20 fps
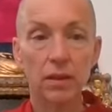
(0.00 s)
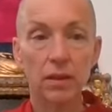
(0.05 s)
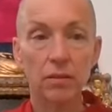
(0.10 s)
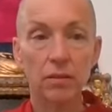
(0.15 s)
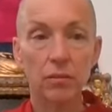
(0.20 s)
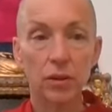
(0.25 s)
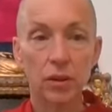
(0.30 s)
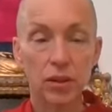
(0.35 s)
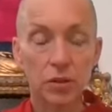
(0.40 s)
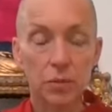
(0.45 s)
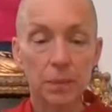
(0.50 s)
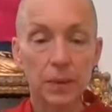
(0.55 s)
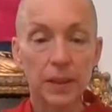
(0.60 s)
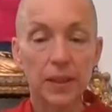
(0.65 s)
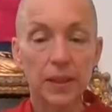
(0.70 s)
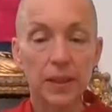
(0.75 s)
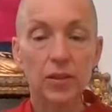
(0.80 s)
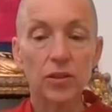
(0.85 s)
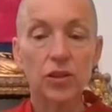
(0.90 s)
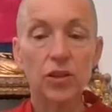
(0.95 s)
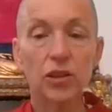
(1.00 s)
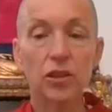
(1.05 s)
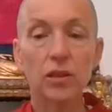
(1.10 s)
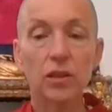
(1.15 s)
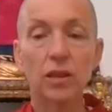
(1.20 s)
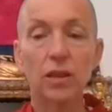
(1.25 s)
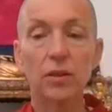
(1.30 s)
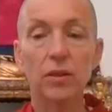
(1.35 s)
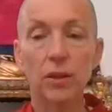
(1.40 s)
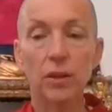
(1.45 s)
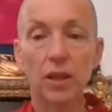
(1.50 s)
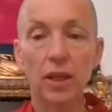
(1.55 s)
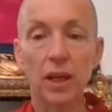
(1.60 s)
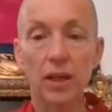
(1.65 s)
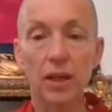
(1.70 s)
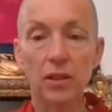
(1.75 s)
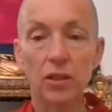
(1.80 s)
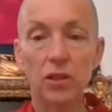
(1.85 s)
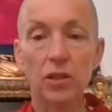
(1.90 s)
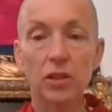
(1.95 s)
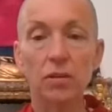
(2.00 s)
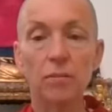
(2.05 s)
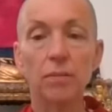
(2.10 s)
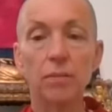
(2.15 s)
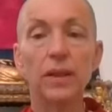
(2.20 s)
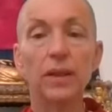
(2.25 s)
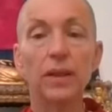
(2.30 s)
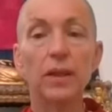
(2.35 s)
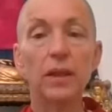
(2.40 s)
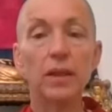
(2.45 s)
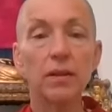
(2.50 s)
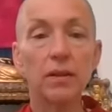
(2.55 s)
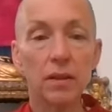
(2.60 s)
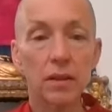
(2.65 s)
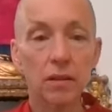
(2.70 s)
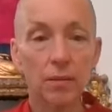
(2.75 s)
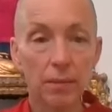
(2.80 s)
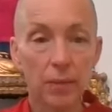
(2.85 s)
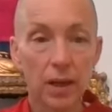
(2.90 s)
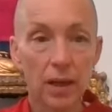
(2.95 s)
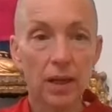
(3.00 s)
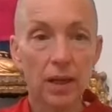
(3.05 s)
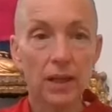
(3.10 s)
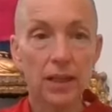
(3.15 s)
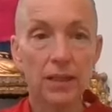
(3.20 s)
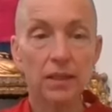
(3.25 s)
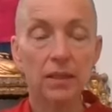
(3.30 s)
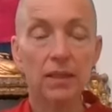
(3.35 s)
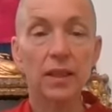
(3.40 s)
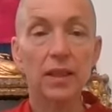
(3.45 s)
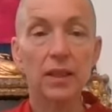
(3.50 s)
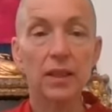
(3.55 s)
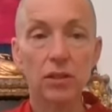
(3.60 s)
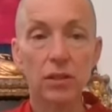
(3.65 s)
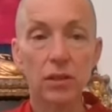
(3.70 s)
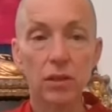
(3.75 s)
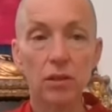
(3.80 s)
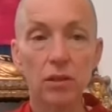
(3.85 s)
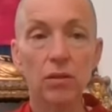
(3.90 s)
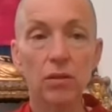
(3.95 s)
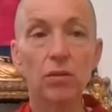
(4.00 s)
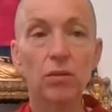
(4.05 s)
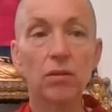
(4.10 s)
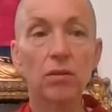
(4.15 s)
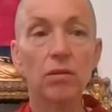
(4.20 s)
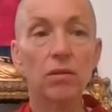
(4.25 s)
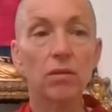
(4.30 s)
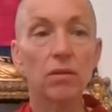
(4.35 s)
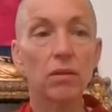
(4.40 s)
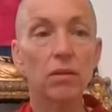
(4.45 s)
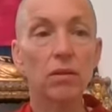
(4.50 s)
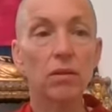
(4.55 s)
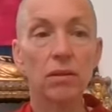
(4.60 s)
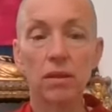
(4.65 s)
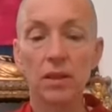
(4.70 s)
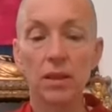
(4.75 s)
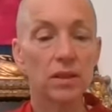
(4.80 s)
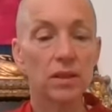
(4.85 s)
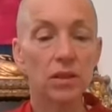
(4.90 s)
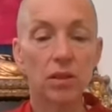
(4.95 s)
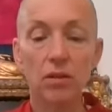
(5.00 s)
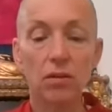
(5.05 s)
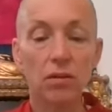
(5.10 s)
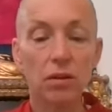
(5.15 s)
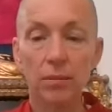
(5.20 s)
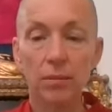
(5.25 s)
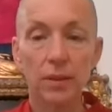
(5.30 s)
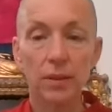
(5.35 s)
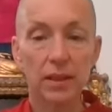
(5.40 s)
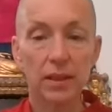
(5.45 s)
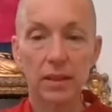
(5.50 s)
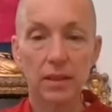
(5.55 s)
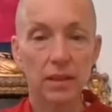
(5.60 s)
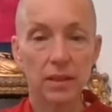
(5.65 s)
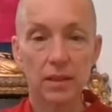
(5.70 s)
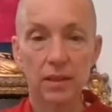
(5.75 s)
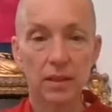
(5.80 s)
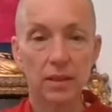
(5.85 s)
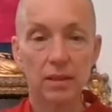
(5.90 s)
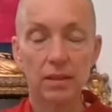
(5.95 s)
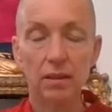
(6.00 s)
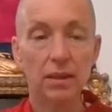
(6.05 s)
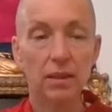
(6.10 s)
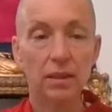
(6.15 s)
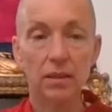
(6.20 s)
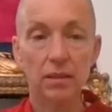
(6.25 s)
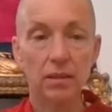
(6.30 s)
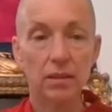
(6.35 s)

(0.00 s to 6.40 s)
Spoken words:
with speech and with action, but in the mind there's no limit, there's nothing